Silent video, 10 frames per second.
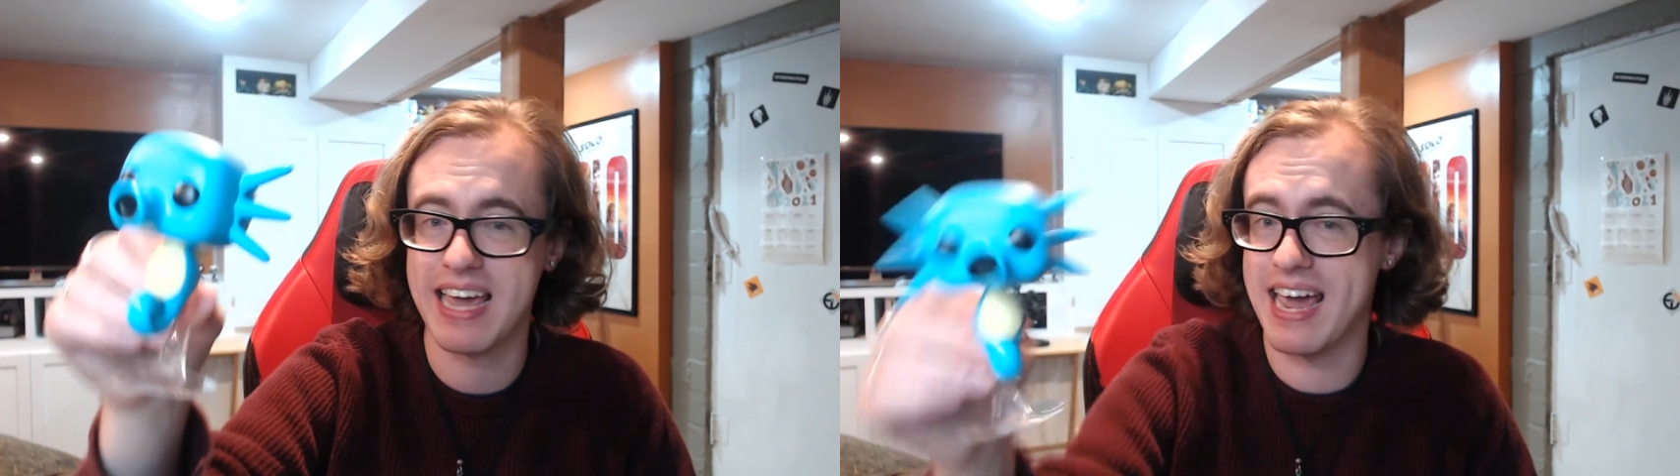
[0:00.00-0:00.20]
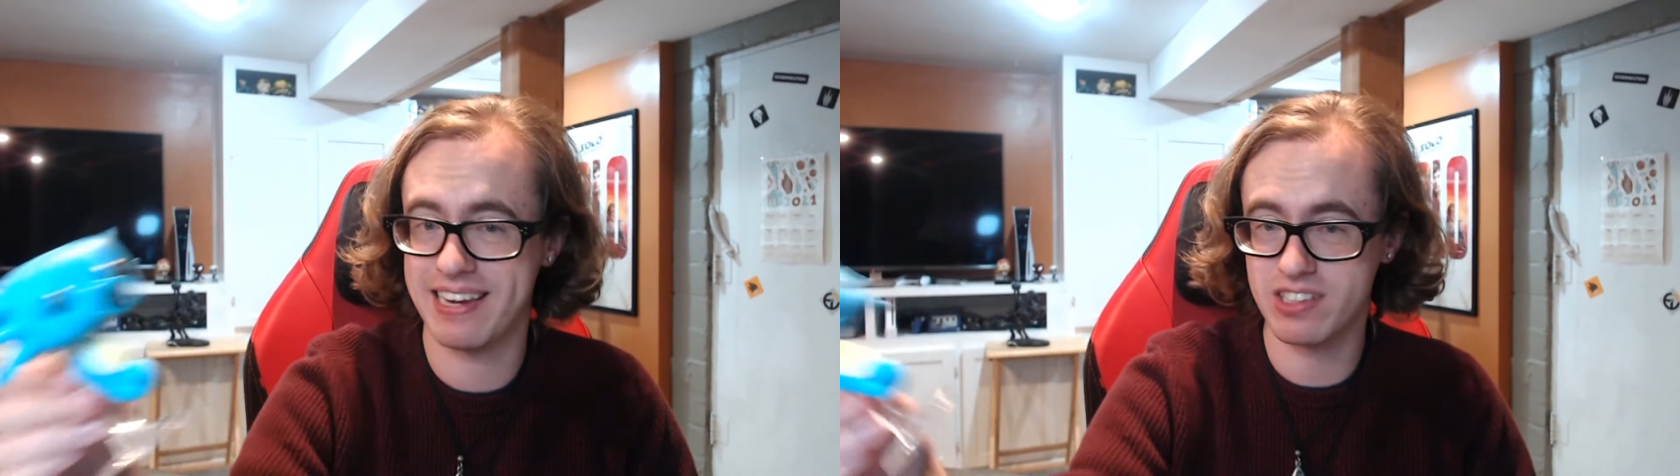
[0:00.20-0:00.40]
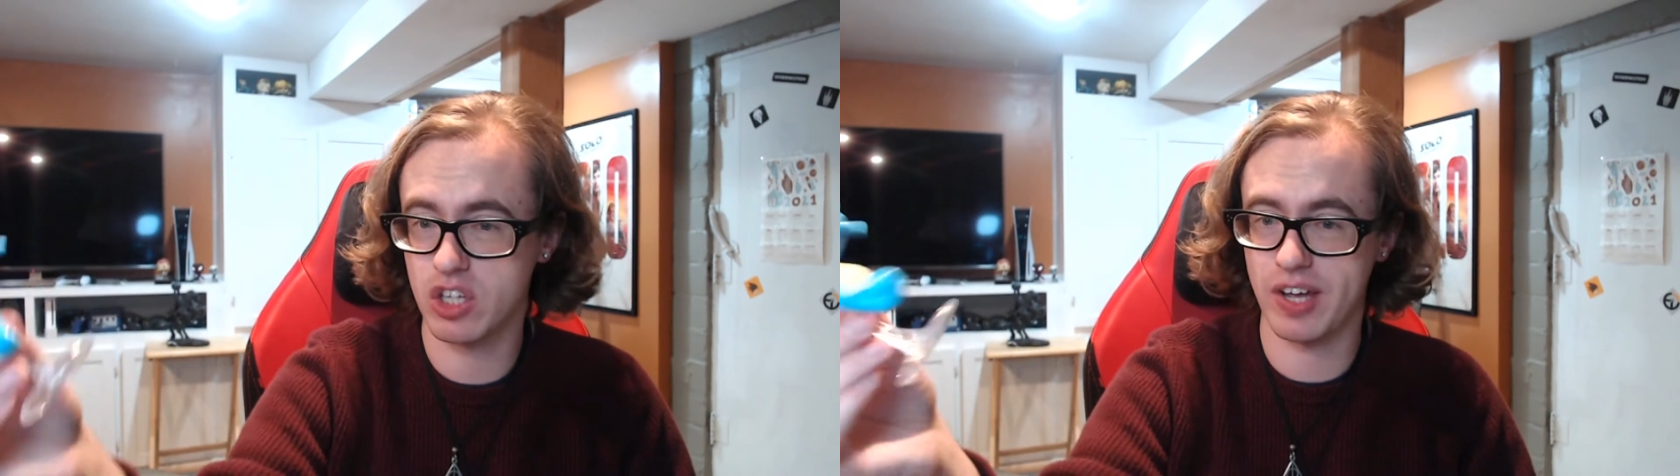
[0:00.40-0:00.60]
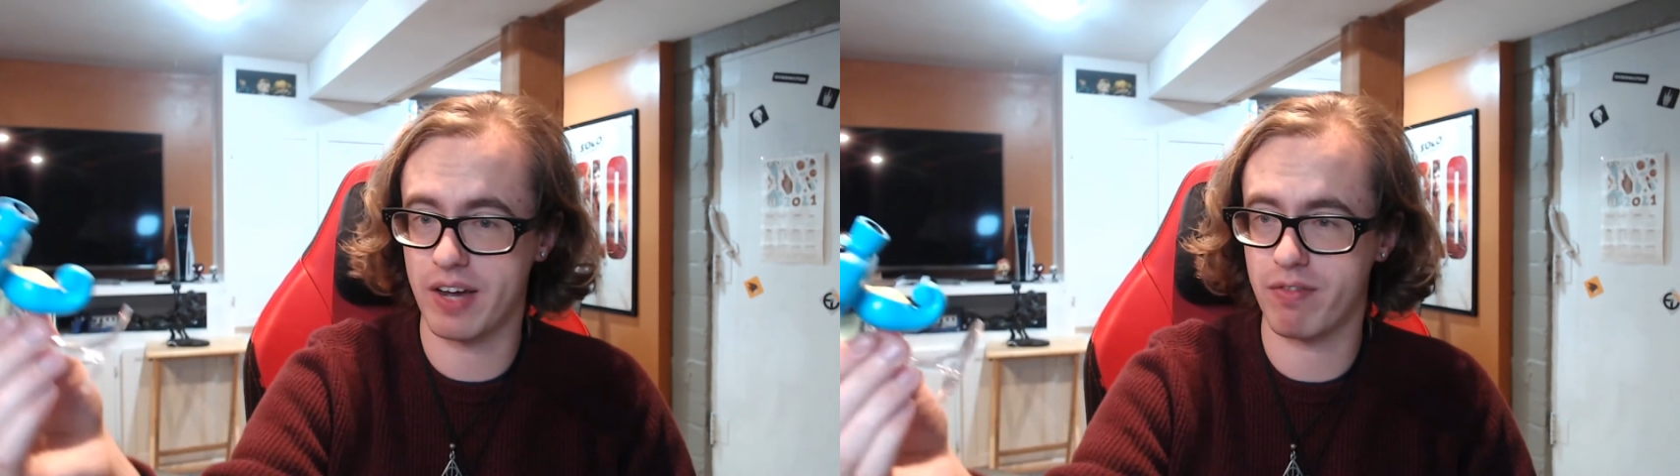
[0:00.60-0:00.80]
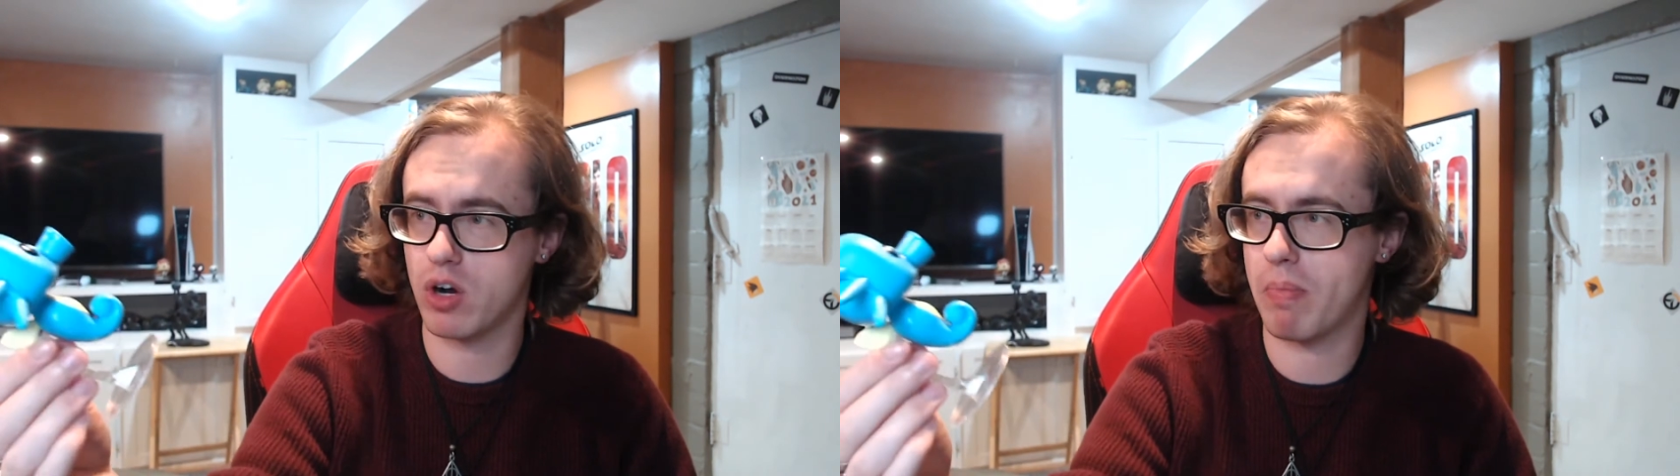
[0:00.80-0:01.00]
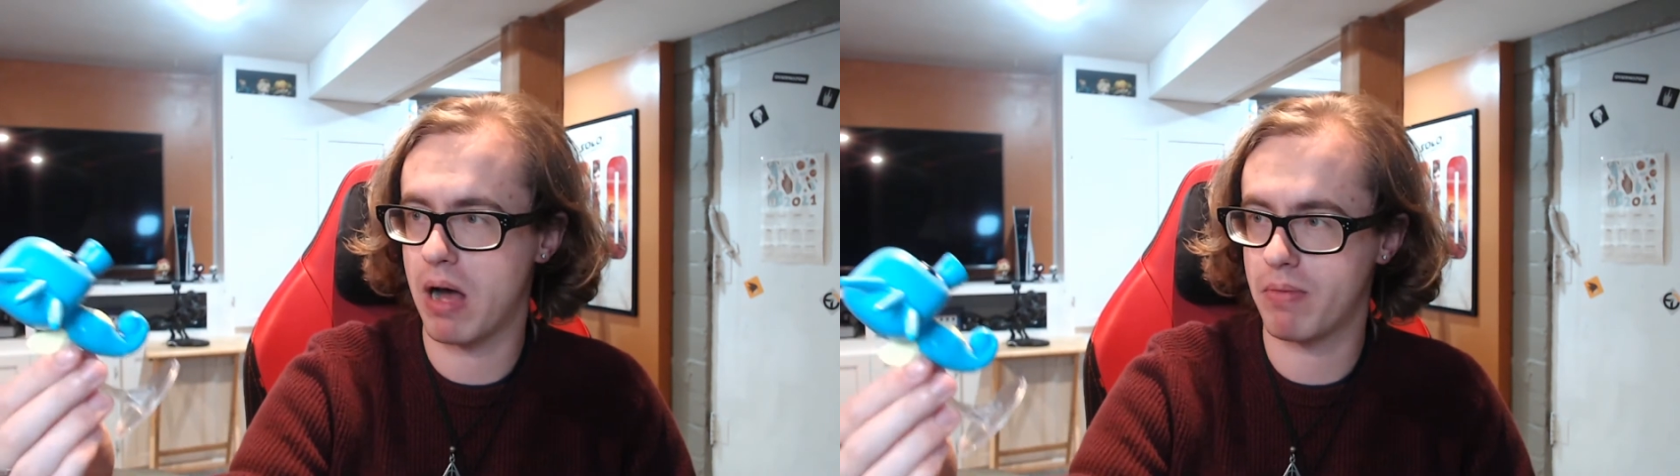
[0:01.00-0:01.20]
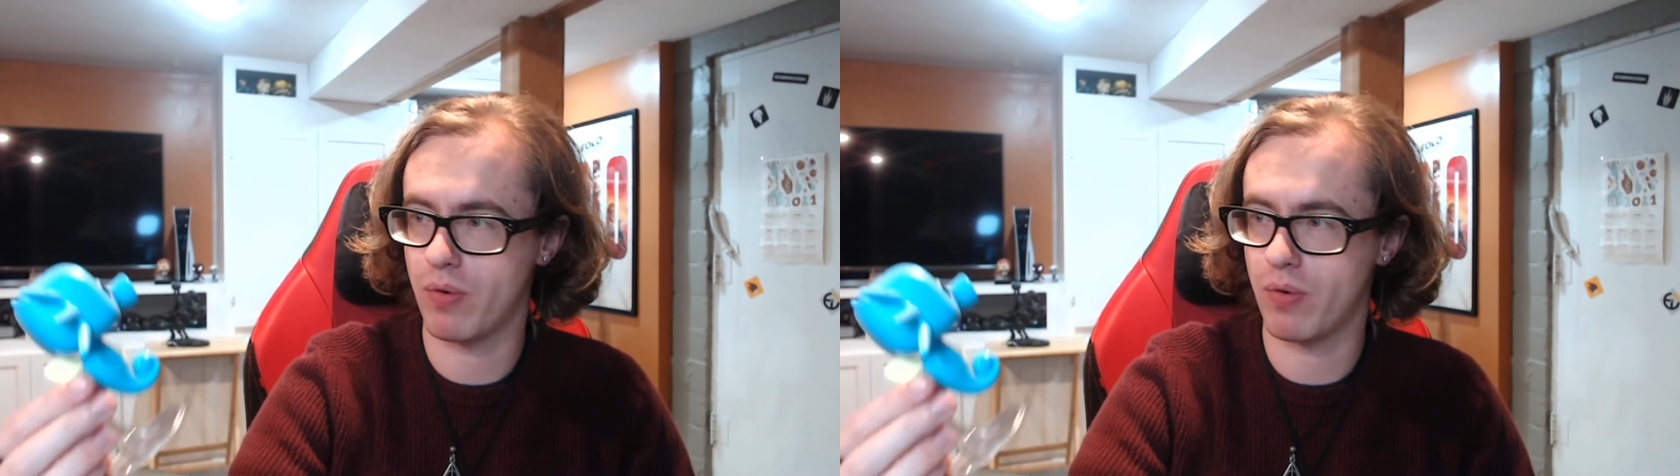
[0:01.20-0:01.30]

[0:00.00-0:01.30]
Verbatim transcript: It doesn't look like a Funko Pop. No,